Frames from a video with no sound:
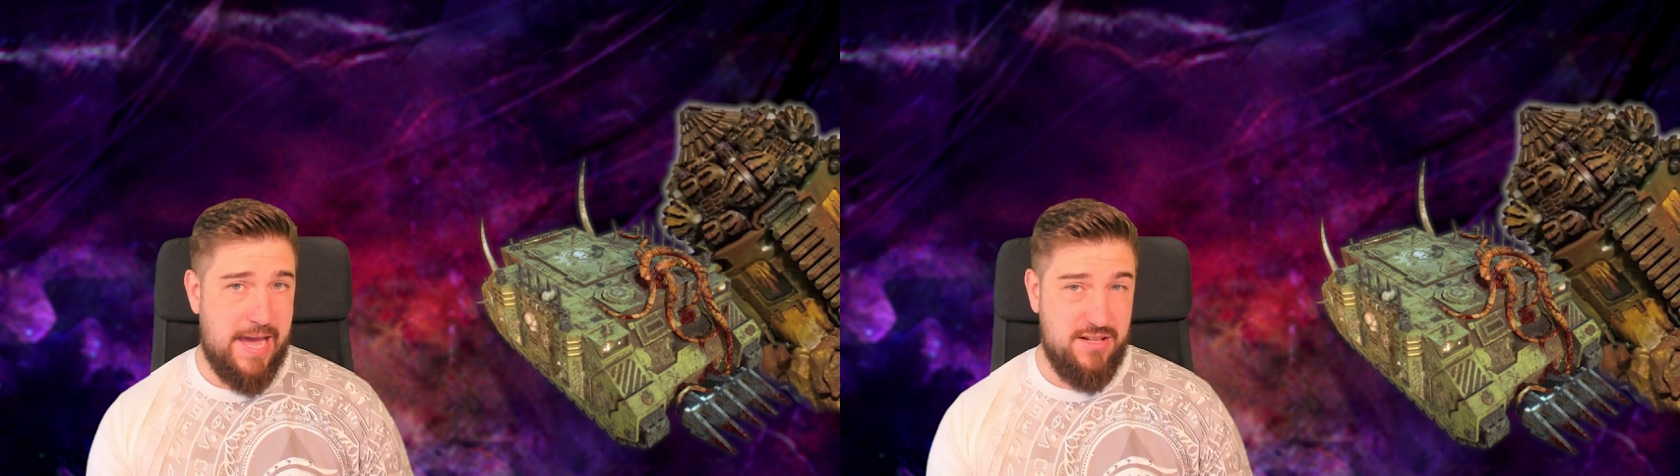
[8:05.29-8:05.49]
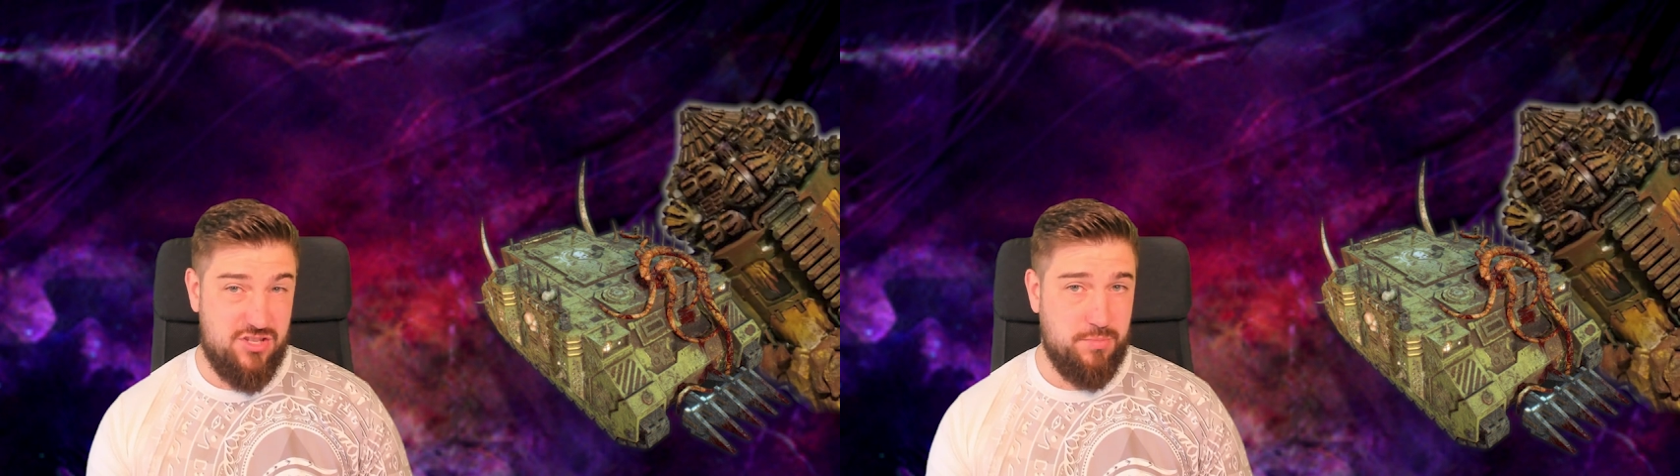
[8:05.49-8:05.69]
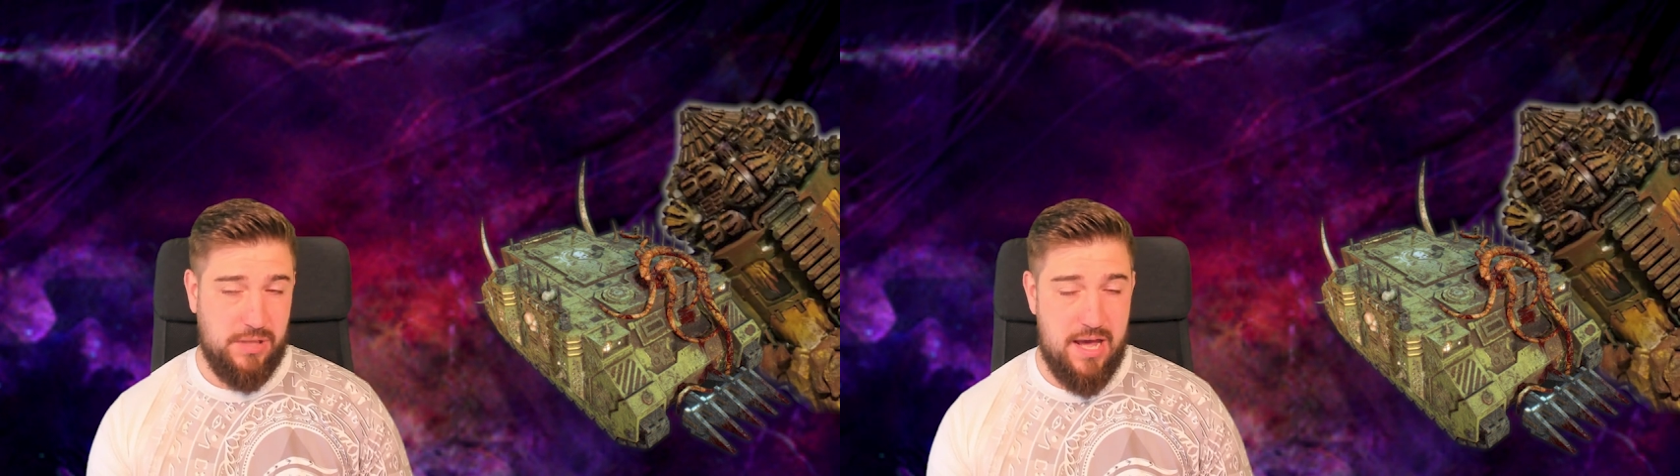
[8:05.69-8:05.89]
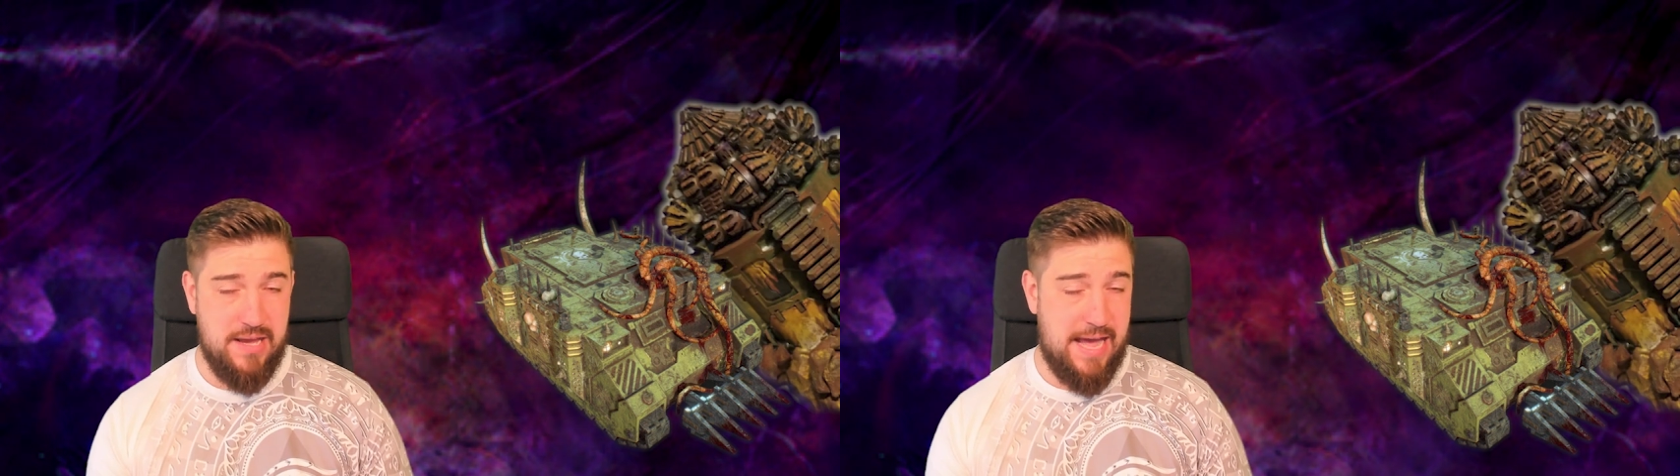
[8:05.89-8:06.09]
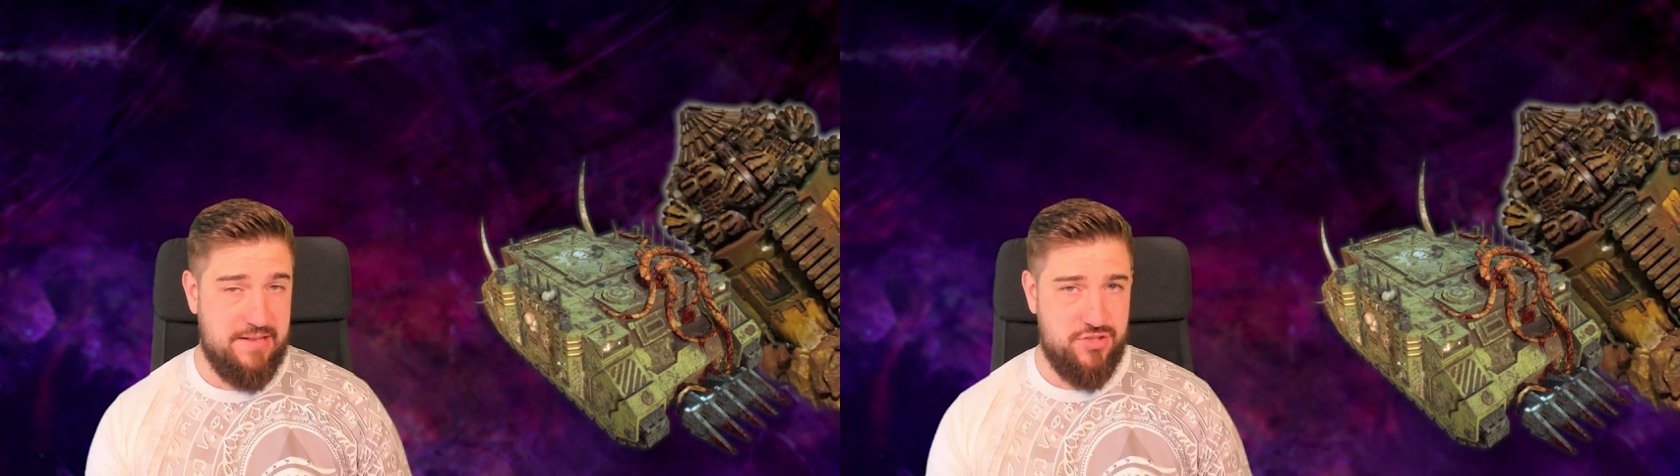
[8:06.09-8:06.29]
getting some
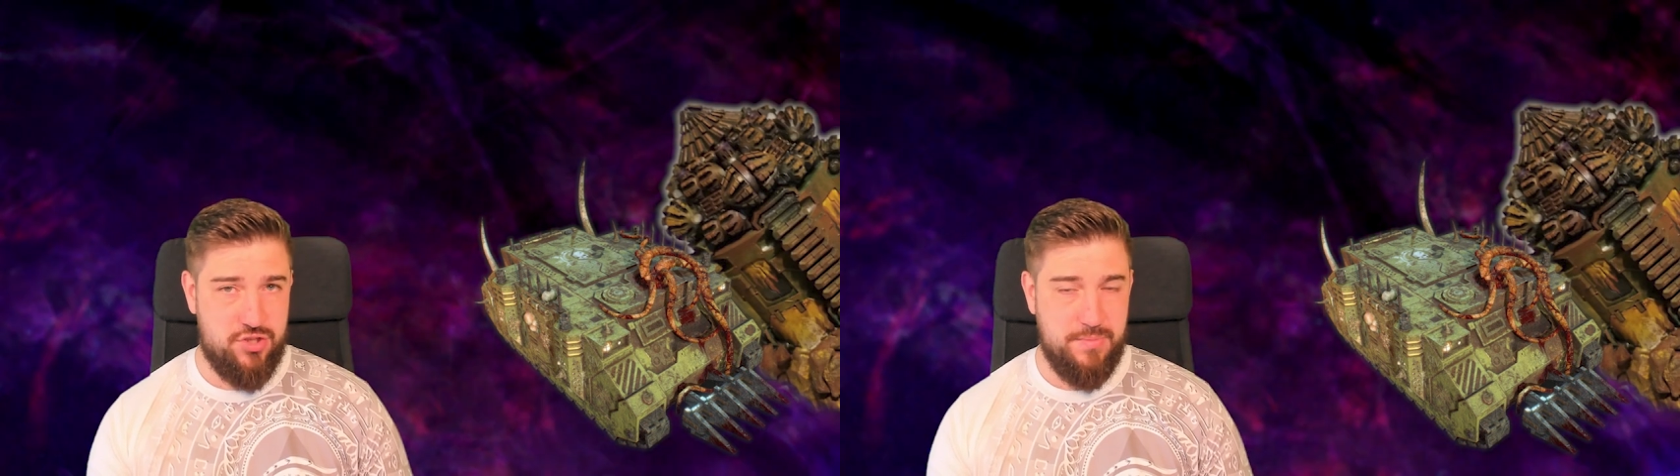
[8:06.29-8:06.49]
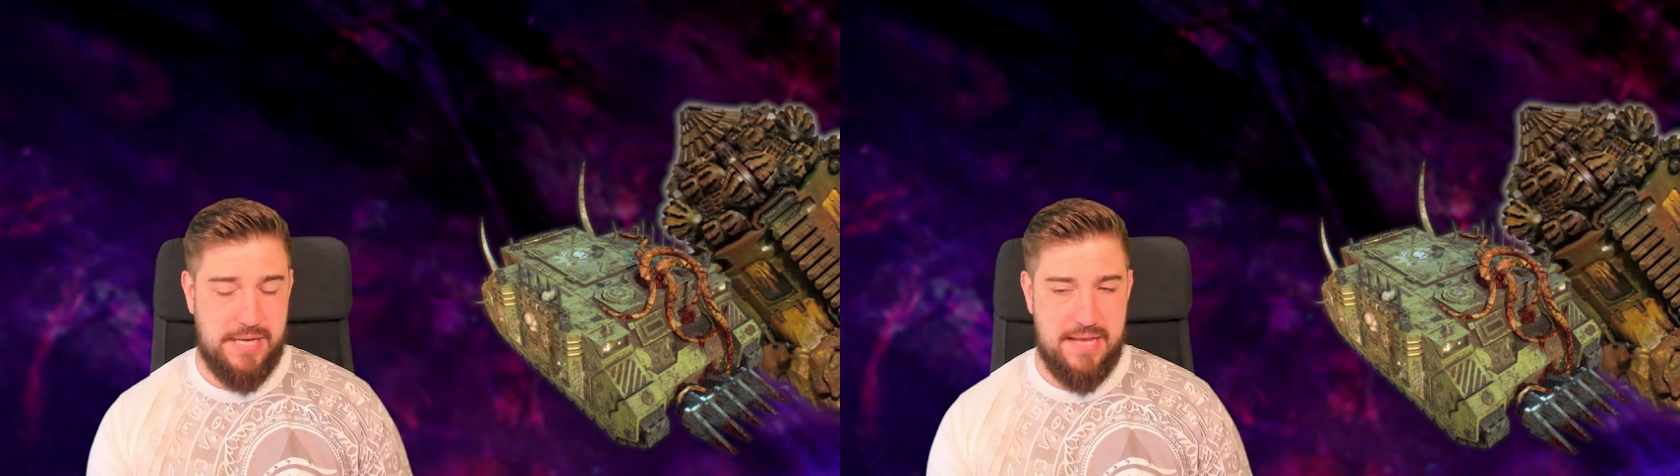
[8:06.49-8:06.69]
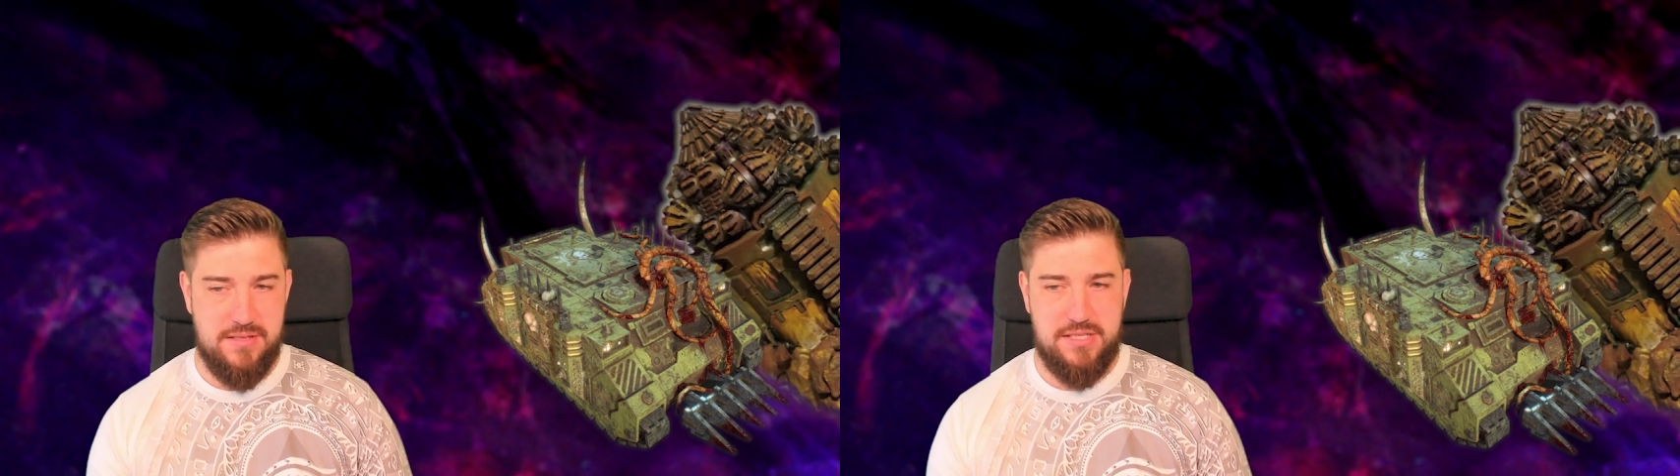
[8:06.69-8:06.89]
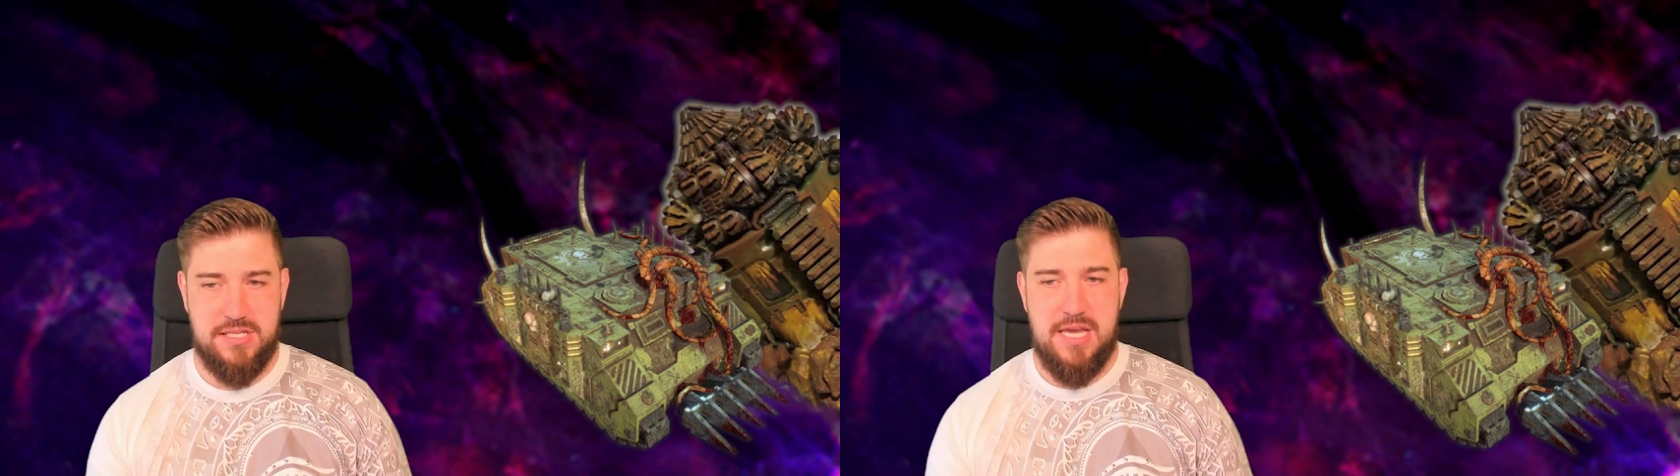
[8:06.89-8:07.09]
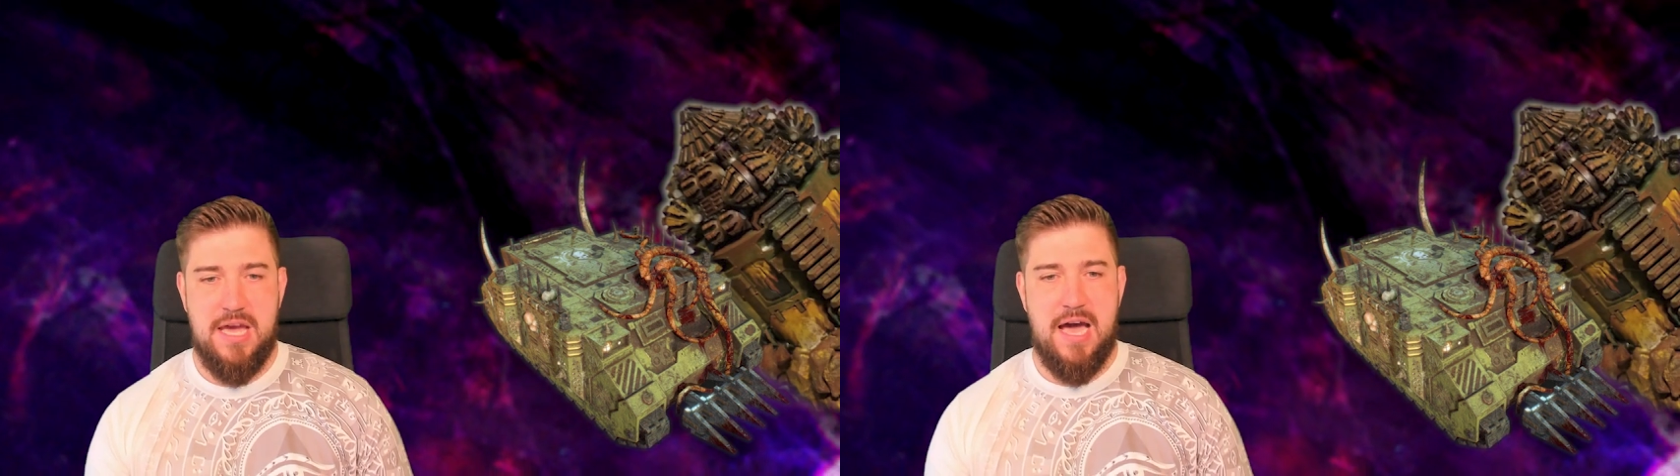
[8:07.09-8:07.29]
light and some dense,